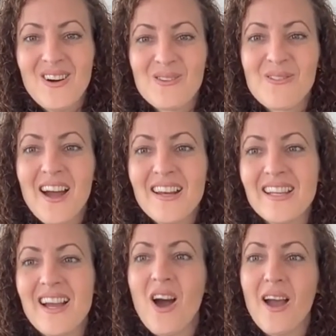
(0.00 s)

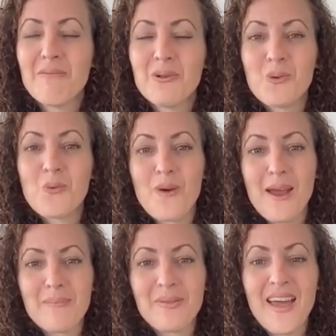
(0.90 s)
Alrighty, I will
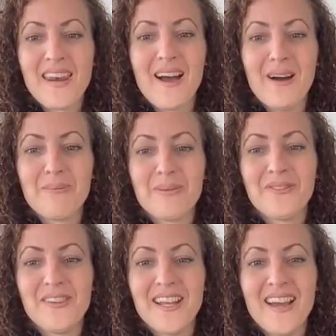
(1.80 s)
wrap that up
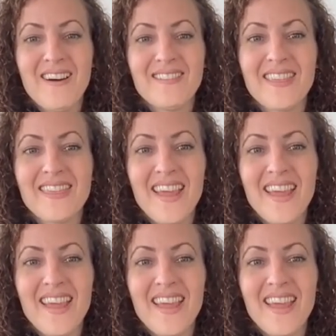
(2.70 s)
for now.